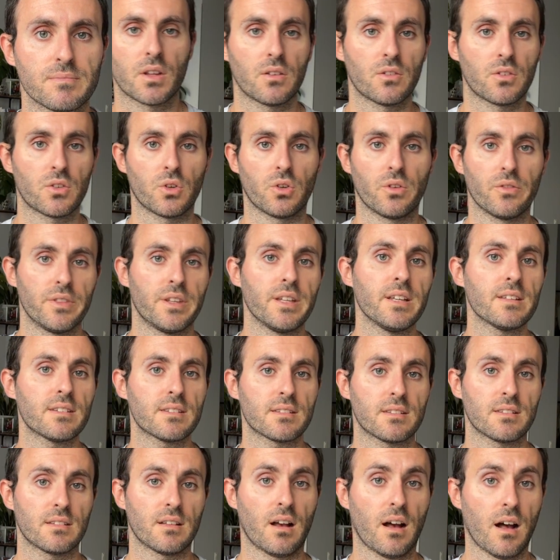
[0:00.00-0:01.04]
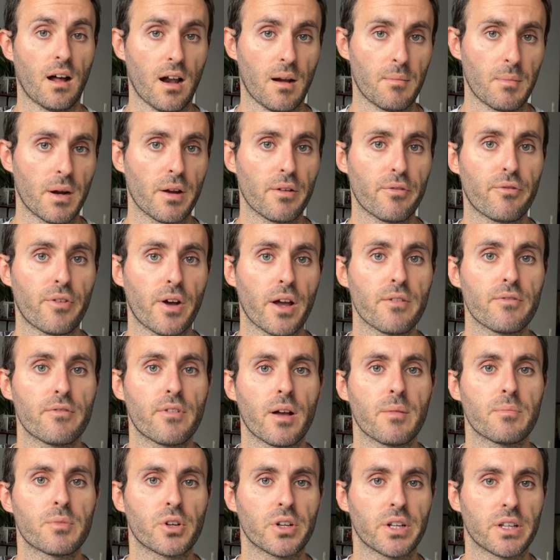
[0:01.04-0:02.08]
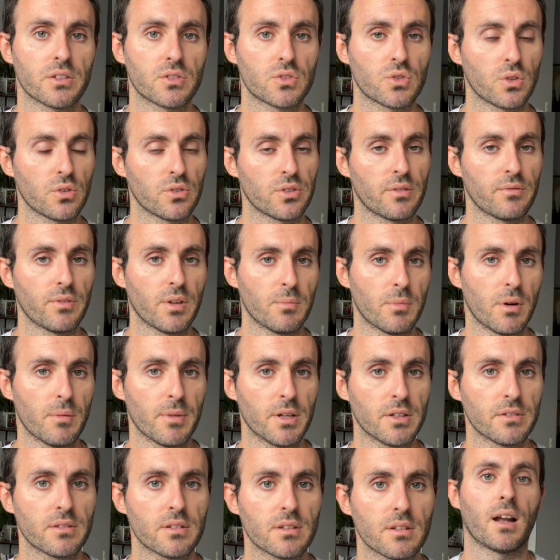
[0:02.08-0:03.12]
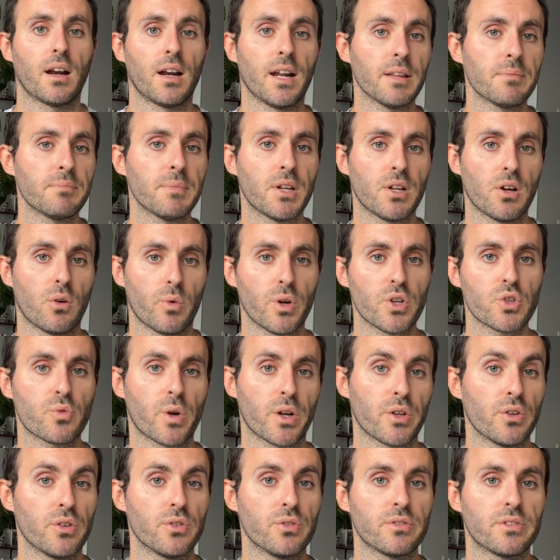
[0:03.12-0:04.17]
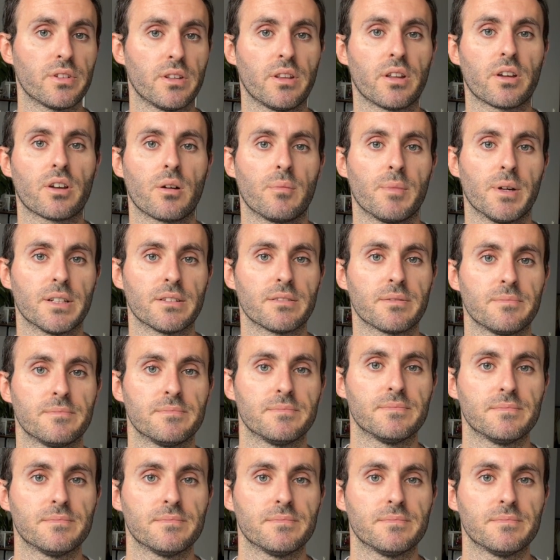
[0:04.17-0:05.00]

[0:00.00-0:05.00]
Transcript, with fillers: So these are my five vibe coding tools of the moment. Let me know which one you use in the comment.